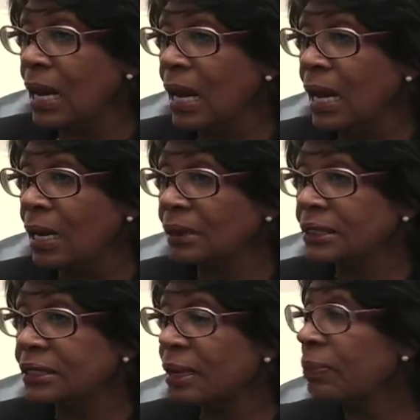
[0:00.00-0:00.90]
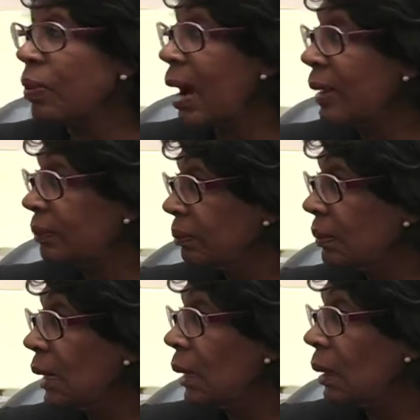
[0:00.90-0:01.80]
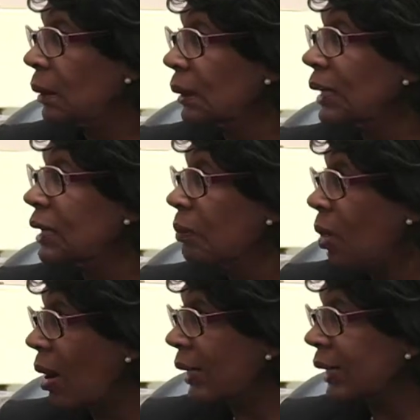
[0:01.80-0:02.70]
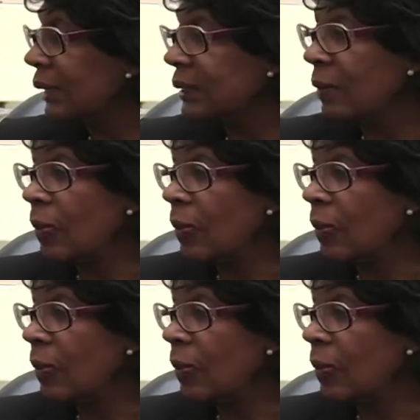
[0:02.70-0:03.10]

the subprime lending market.